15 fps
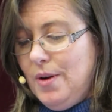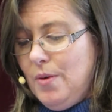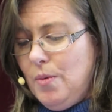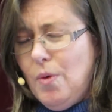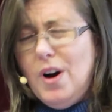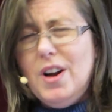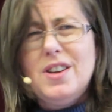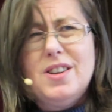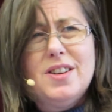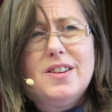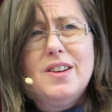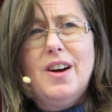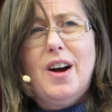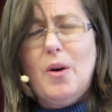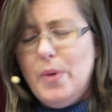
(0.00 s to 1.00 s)
what?
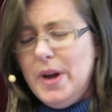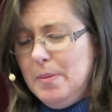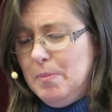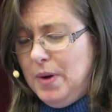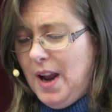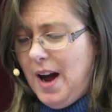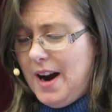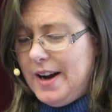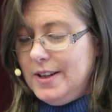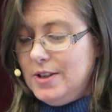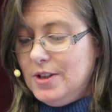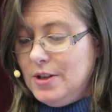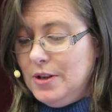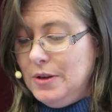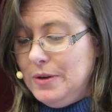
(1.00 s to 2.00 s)
Are we blind
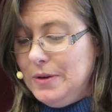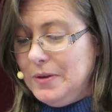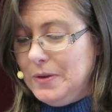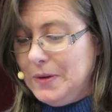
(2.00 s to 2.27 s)
too?